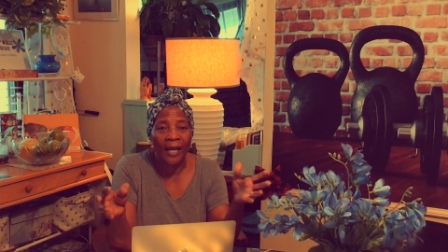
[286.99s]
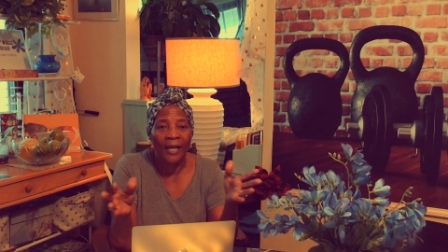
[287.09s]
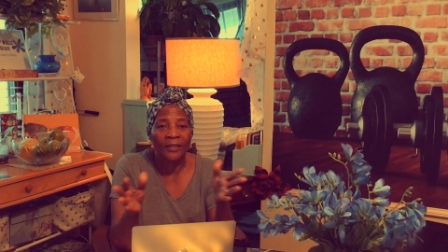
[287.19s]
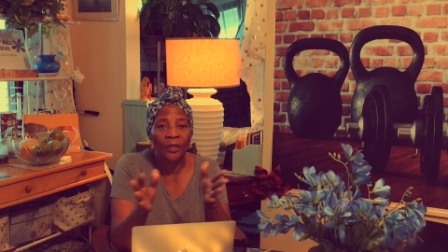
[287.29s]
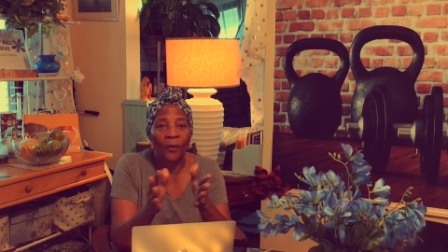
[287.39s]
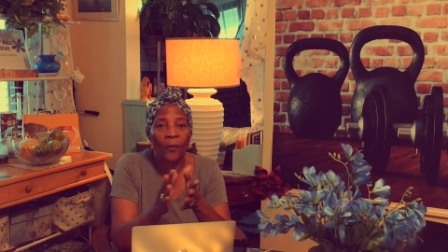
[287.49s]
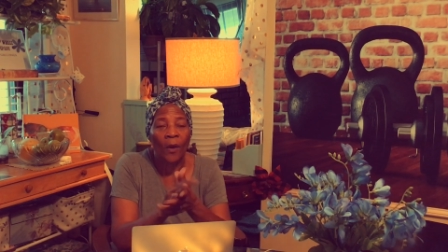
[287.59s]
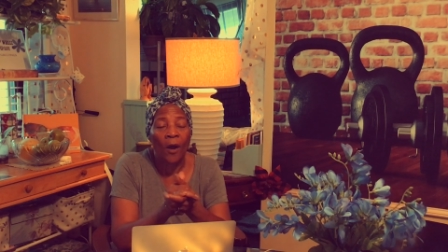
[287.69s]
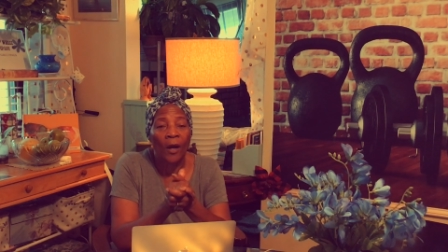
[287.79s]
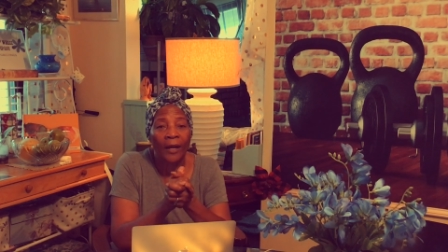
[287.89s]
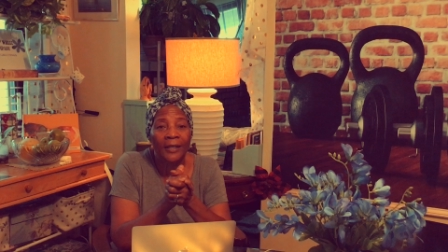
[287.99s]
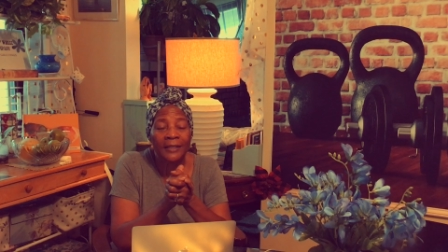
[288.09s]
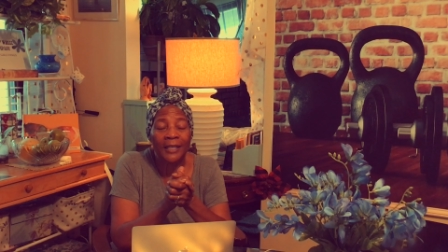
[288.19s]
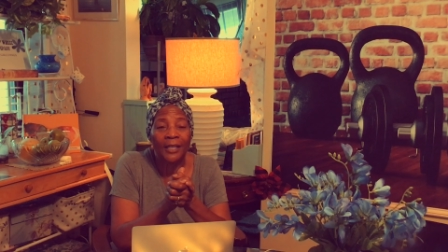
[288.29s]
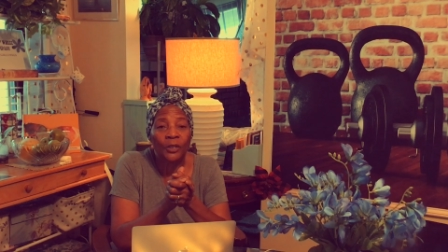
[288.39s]
And so
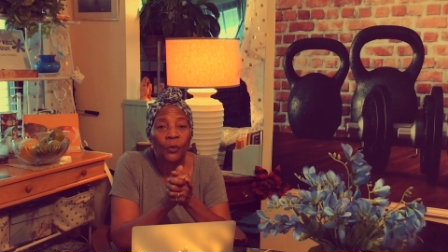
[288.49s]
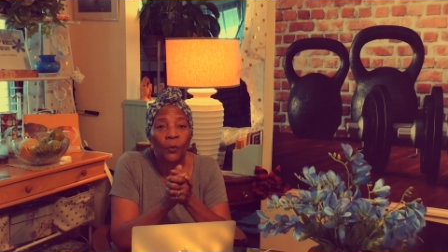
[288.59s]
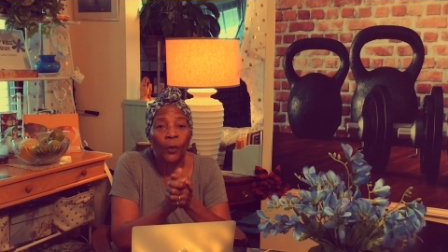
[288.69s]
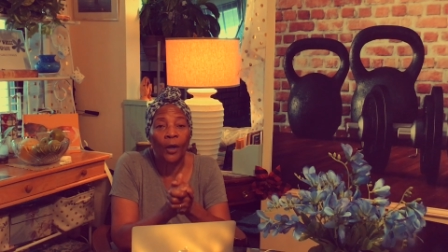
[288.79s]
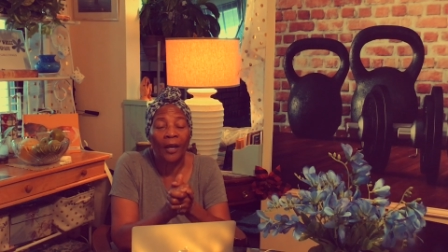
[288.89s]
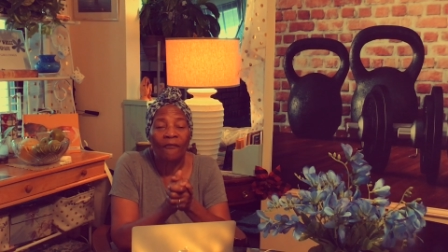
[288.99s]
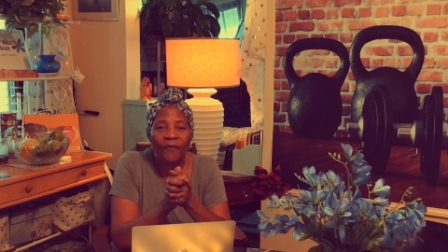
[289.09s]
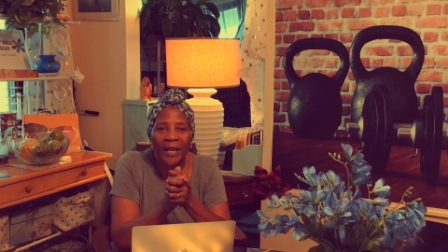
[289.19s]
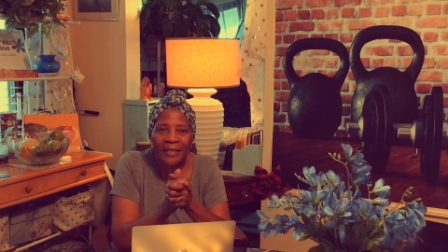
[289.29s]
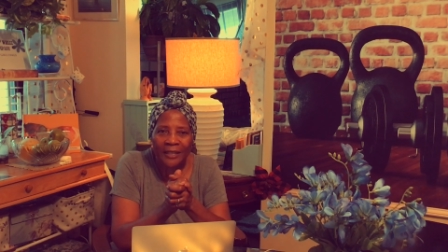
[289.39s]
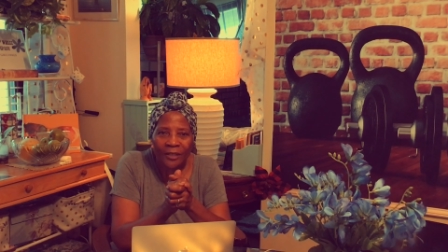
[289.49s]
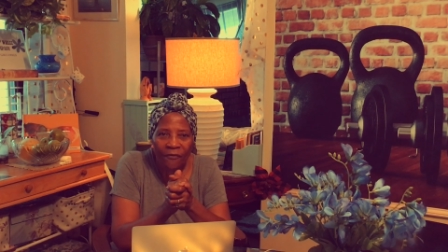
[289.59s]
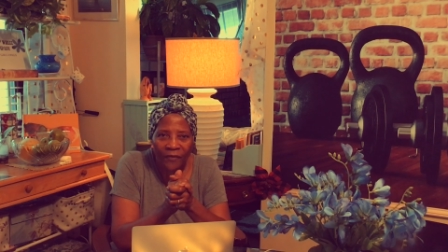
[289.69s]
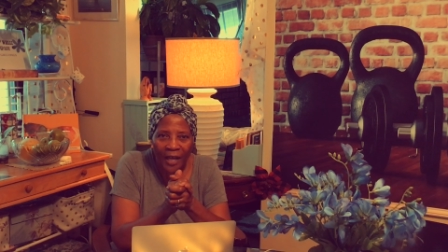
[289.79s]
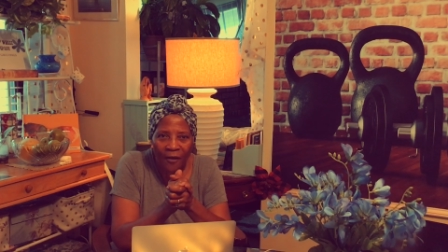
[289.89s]
continue to work and fight the
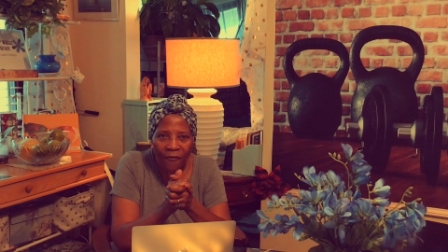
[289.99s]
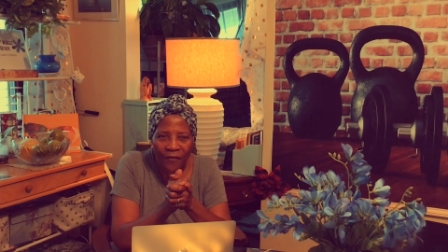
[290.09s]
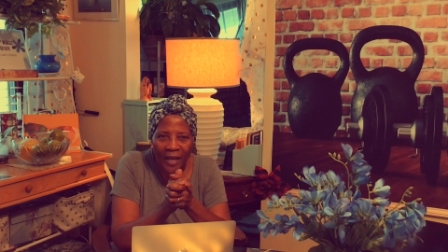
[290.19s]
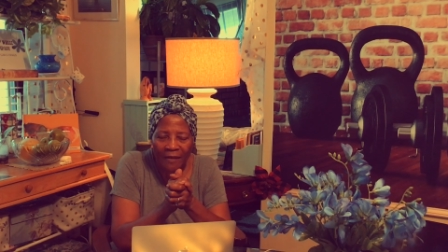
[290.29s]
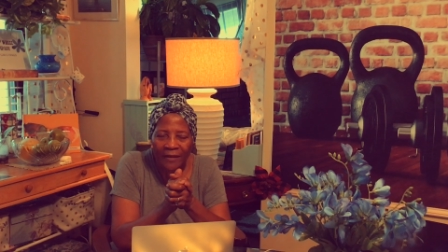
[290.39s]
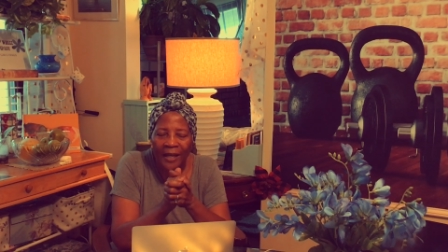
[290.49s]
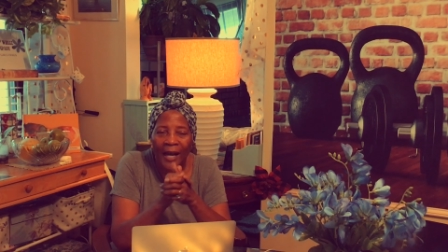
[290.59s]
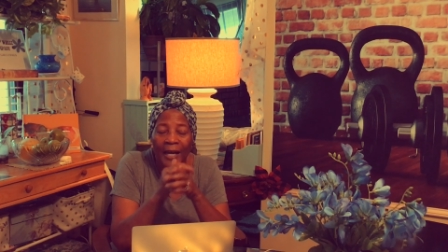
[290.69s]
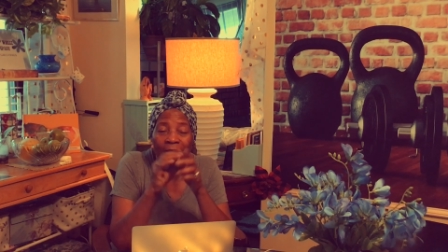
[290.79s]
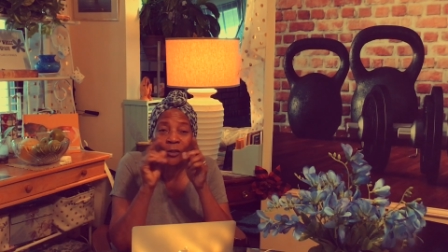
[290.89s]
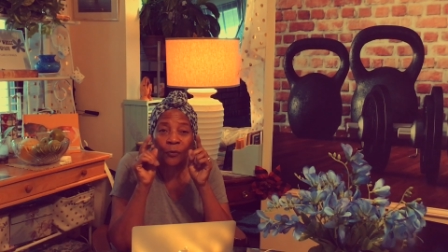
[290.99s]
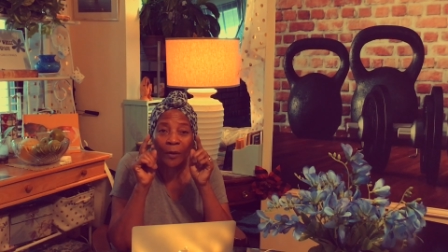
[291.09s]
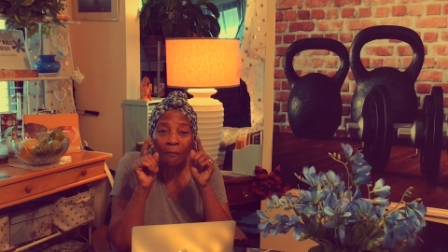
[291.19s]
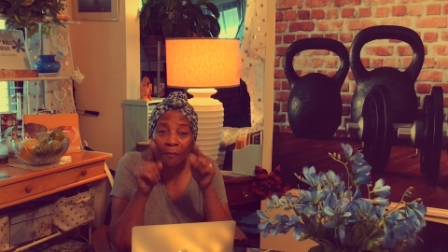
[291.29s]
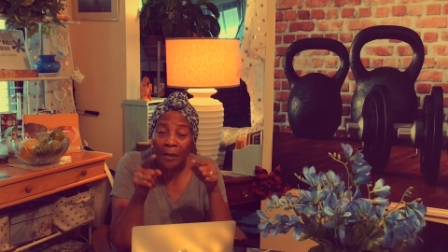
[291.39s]
good fight of faith. God is
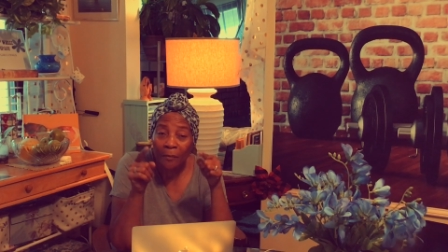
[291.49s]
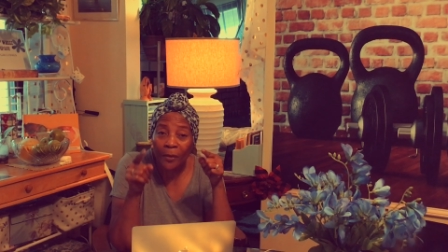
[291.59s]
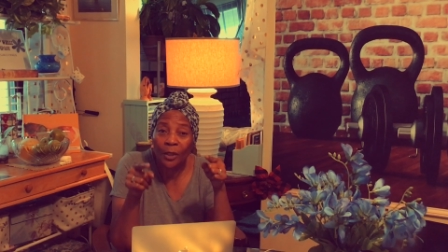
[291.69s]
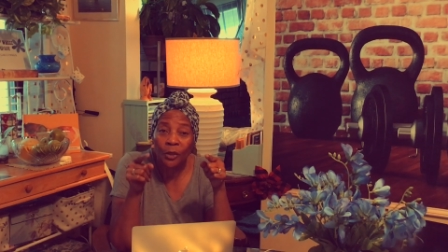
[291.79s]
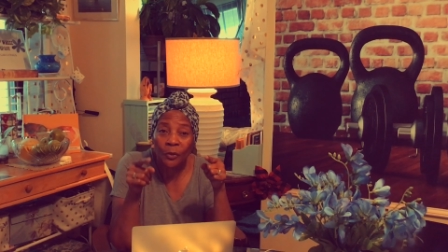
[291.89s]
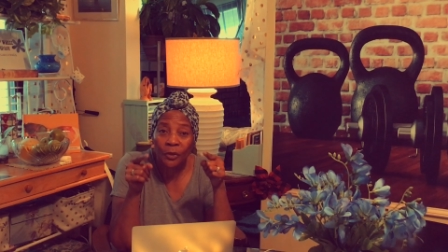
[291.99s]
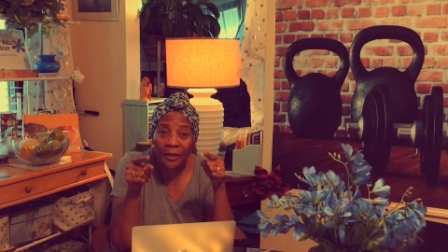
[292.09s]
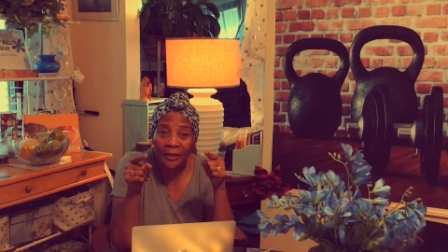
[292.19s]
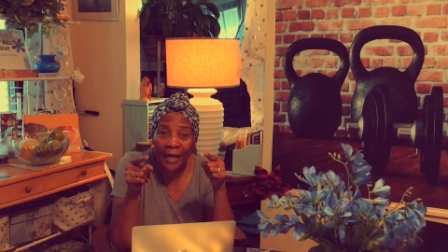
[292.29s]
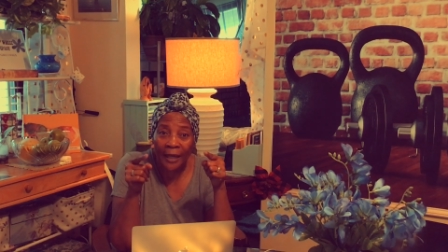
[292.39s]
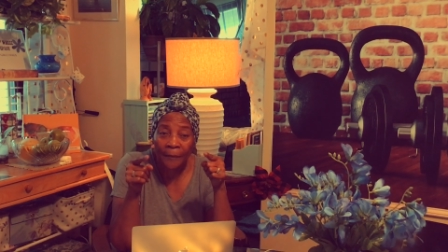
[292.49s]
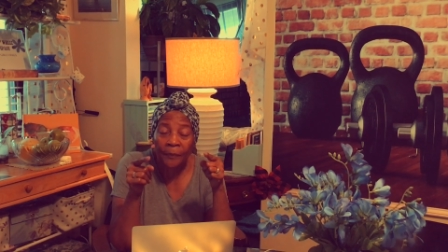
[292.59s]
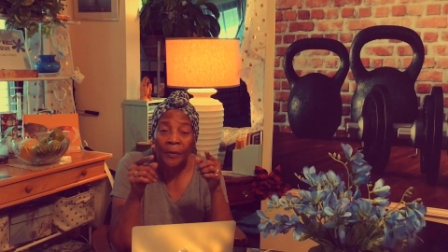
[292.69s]
remembering you today.